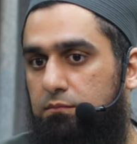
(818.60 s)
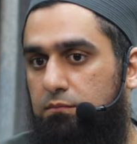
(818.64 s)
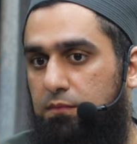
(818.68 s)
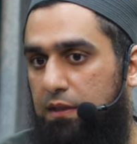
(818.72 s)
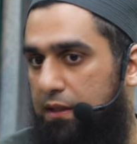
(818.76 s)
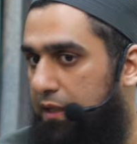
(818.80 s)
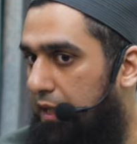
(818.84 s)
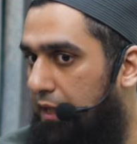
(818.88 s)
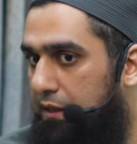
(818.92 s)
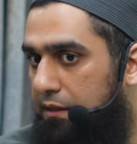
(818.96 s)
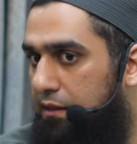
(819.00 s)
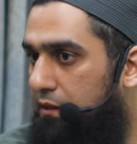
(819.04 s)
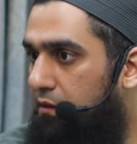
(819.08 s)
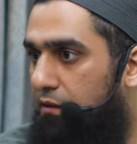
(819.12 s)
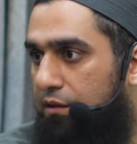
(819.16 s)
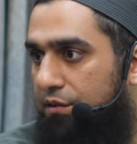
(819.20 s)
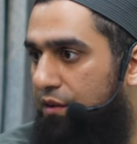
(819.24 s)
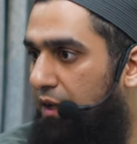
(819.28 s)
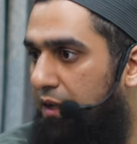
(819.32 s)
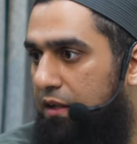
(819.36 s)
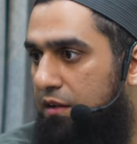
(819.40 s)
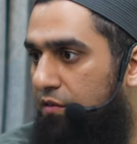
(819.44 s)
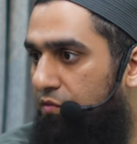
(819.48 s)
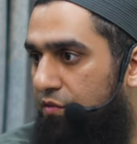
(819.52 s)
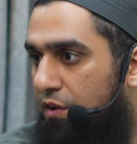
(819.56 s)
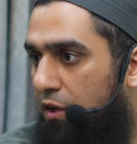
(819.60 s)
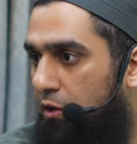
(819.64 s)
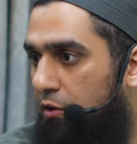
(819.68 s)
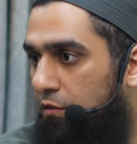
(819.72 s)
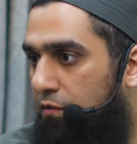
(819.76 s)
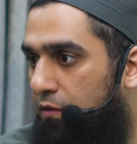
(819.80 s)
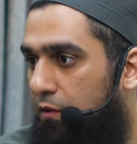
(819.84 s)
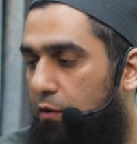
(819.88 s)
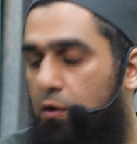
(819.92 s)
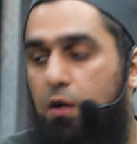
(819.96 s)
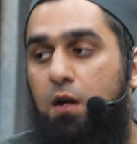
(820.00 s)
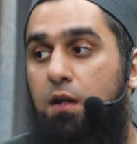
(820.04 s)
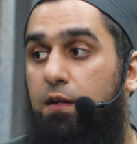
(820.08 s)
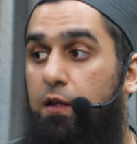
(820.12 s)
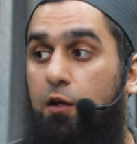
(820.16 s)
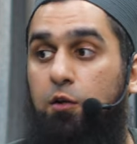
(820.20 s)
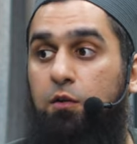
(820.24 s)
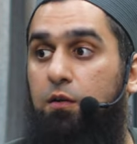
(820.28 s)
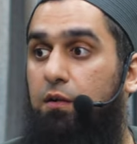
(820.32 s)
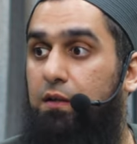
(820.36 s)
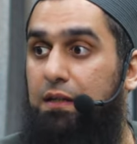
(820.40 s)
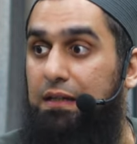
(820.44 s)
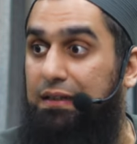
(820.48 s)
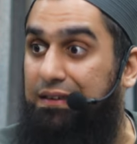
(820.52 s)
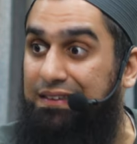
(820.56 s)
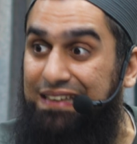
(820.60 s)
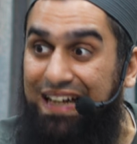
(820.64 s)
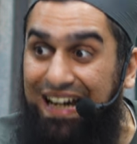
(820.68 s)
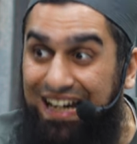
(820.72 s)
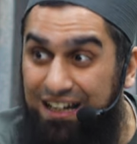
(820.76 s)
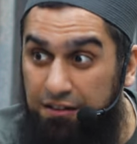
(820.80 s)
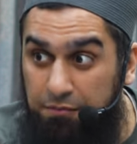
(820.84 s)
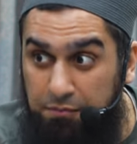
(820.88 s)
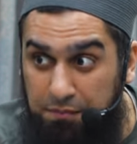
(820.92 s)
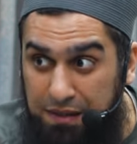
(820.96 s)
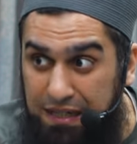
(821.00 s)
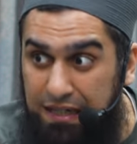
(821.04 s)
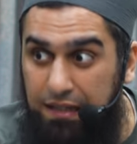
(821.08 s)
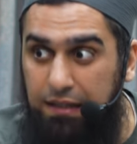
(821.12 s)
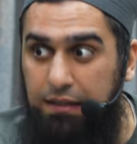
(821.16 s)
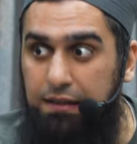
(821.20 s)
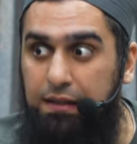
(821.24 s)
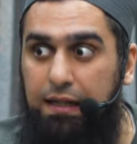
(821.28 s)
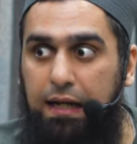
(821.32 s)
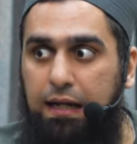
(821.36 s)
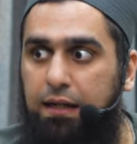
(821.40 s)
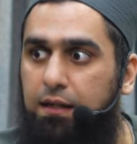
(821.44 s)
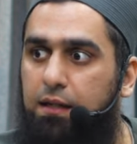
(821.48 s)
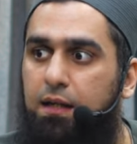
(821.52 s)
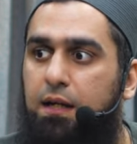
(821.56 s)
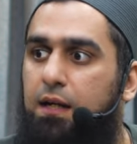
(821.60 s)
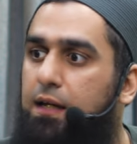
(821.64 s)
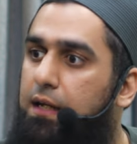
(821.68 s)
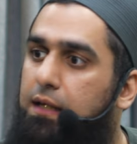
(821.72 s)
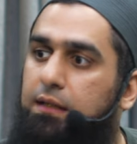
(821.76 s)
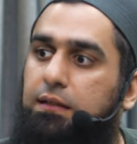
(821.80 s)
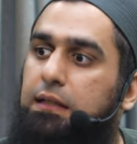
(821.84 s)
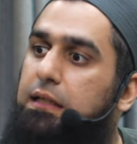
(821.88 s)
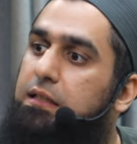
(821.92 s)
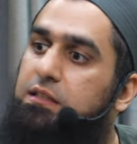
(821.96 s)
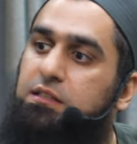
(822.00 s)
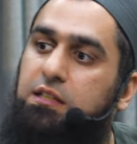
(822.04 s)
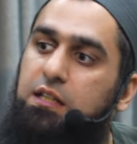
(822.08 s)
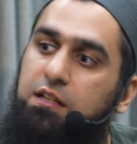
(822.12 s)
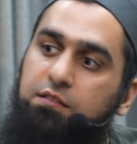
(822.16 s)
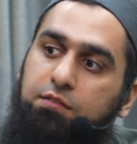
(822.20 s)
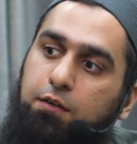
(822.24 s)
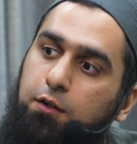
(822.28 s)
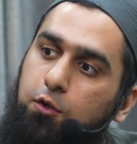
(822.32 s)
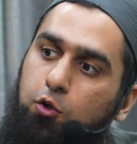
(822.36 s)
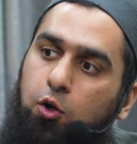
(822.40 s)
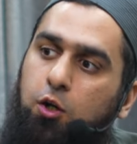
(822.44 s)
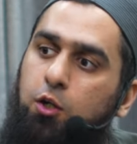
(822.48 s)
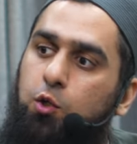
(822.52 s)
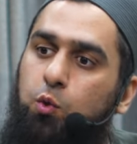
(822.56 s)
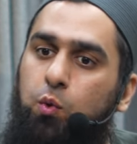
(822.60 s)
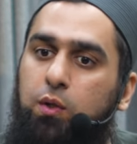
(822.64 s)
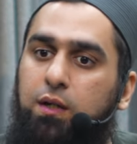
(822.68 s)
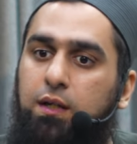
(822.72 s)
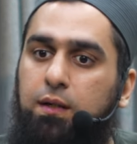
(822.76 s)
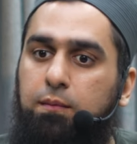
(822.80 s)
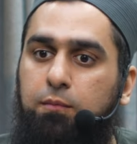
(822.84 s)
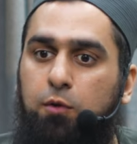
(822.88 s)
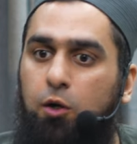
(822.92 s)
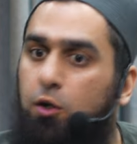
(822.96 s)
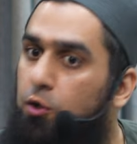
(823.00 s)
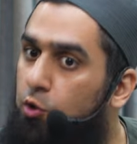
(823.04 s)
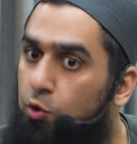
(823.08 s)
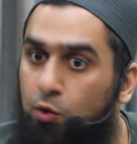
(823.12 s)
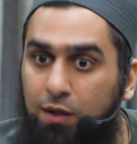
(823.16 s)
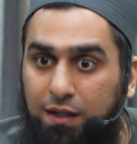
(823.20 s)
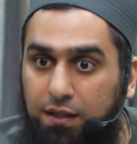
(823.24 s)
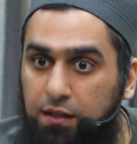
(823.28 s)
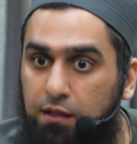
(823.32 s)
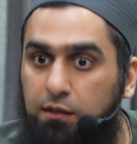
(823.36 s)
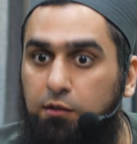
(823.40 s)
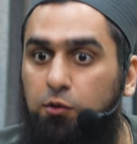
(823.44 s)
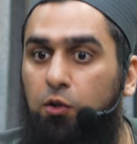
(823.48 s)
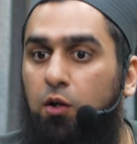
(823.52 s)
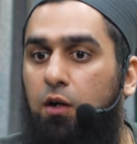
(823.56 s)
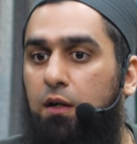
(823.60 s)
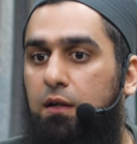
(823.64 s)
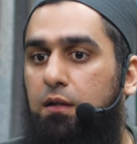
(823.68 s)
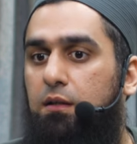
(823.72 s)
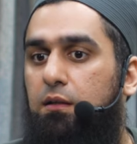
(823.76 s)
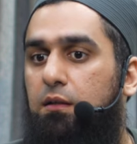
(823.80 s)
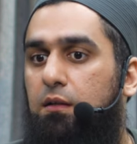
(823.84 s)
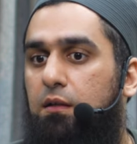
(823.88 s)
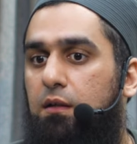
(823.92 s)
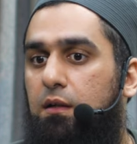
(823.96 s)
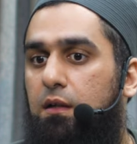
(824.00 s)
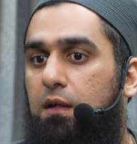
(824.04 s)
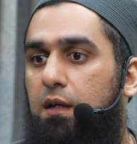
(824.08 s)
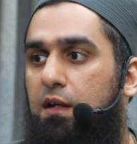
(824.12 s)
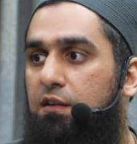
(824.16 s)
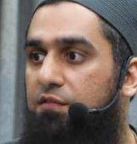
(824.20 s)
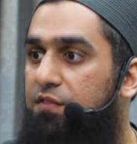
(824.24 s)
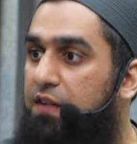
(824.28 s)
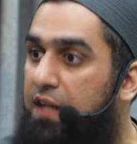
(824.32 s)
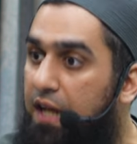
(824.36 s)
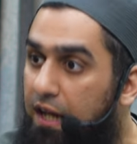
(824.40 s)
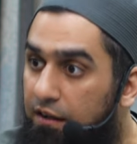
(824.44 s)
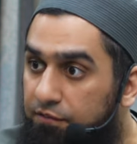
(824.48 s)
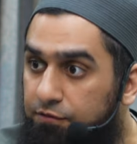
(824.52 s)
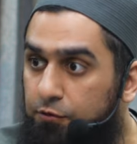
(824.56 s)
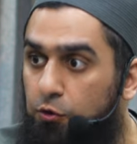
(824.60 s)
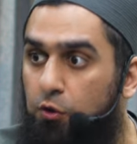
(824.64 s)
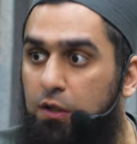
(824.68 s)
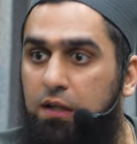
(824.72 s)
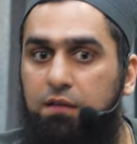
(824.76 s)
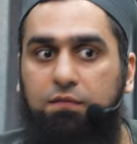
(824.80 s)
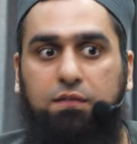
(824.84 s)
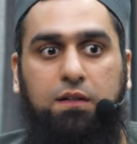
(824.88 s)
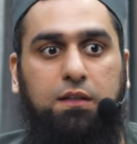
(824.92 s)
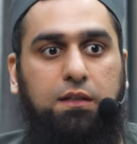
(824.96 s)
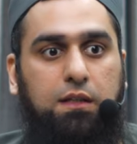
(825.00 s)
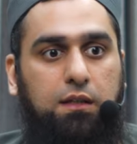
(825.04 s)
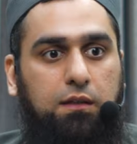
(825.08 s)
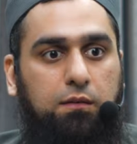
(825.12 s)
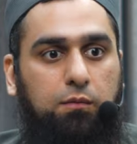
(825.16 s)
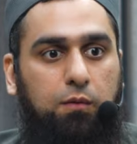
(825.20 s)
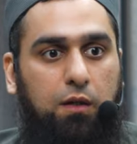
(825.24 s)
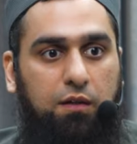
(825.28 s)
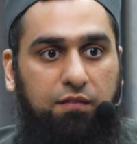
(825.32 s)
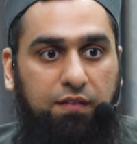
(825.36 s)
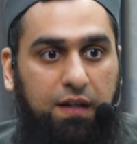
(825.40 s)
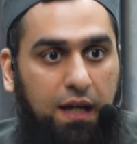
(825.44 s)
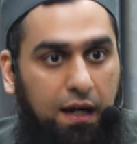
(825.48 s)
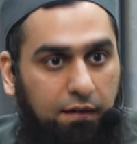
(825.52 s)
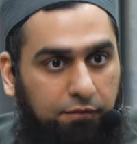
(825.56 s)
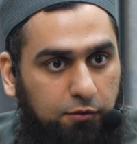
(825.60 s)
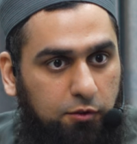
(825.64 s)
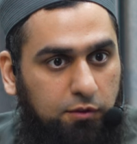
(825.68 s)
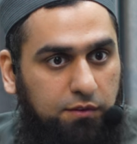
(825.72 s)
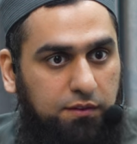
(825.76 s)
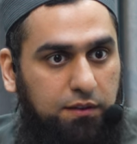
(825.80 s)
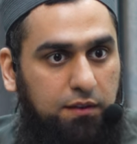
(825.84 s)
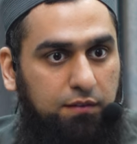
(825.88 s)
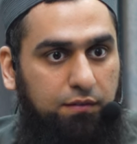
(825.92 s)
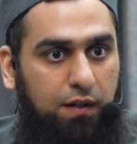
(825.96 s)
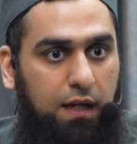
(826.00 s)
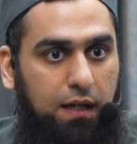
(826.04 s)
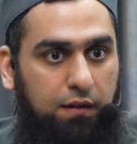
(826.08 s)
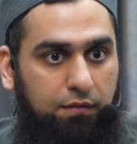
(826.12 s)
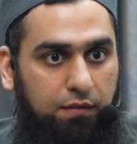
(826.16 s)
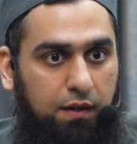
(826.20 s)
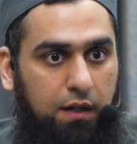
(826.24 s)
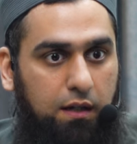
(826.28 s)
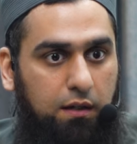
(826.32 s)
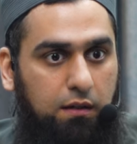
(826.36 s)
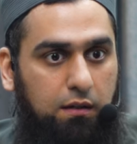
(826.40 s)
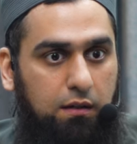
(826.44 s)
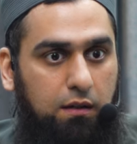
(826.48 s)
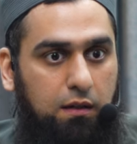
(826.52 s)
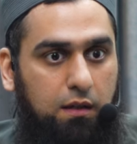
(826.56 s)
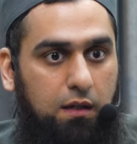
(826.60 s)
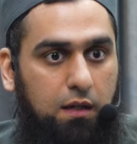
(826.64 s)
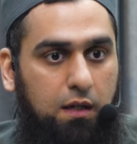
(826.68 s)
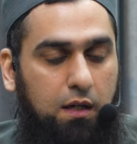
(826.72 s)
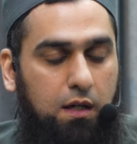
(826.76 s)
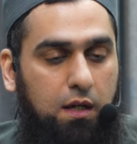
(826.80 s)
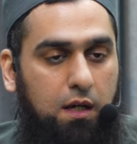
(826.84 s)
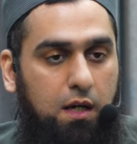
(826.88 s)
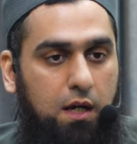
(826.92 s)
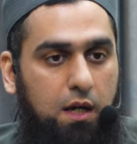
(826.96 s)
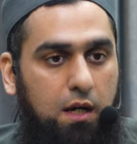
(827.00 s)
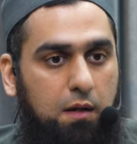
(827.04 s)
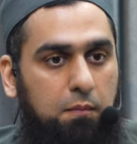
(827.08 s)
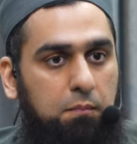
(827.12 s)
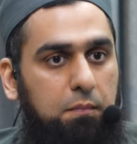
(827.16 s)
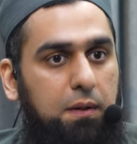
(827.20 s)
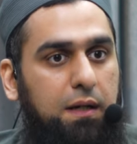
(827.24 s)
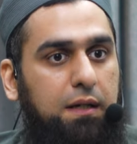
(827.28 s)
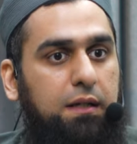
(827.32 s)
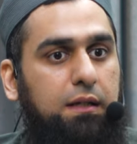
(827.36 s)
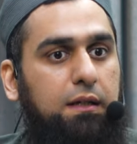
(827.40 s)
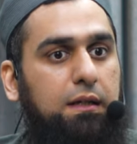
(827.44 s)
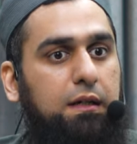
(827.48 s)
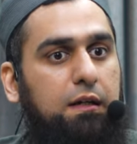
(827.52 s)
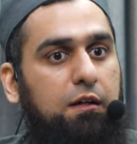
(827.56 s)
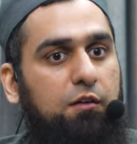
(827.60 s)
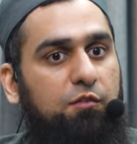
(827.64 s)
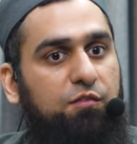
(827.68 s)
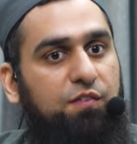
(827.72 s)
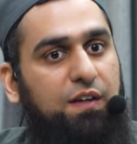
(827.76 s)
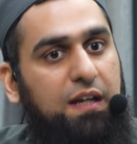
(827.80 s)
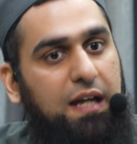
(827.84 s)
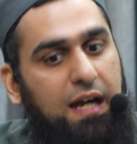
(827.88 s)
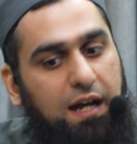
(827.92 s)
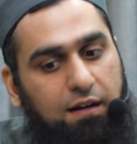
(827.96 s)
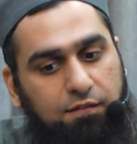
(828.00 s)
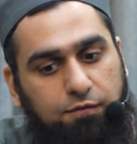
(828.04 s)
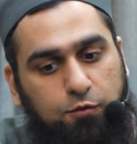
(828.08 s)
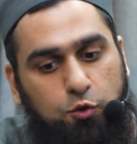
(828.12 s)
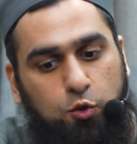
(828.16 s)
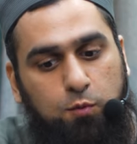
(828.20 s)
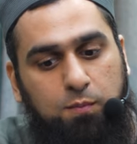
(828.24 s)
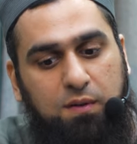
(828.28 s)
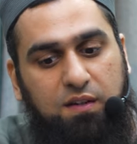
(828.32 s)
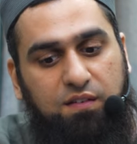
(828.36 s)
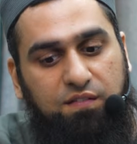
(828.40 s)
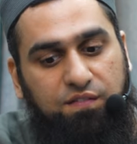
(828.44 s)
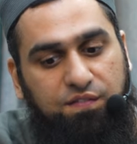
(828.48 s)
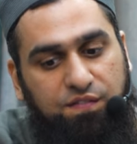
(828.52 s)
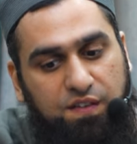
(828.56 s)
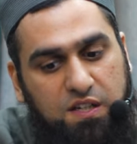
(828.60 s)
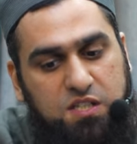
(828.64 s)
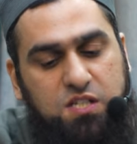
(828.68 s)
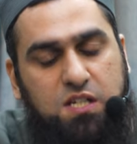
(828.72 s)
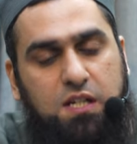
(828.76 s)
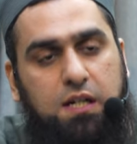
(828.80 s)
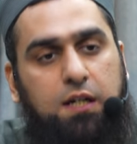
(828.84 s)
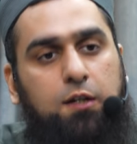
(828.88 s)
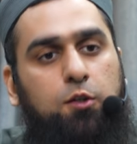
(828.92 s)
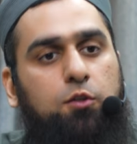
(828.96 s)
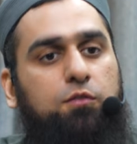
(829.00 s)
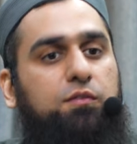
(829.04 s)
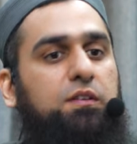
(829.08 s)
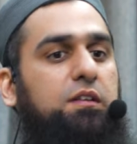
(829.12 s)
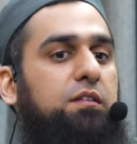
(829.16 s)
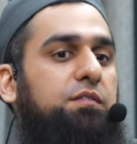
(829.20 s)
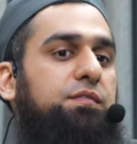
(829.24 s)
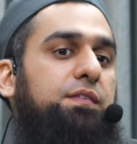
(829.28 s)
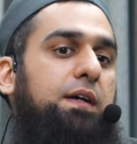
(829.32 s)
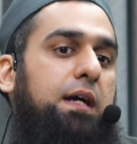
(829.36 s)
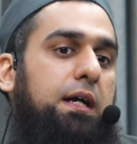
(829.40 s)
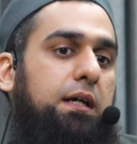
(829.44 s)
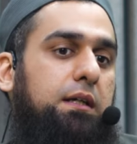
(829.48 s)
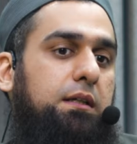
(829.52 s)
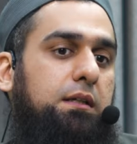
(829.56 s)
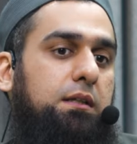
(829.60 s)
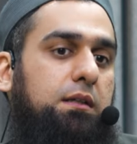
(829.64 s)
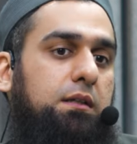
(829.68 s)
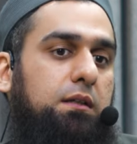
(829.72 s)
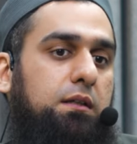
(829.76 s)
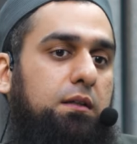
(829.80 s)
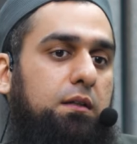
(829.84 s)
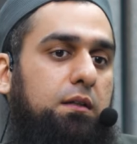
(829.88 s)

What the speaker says: The cases are right in front of you. Now, does that mean that essentially we're not going abroad? No, it does not. We have to live in this world. We have to survive, right? But we have to be vigilant of the fact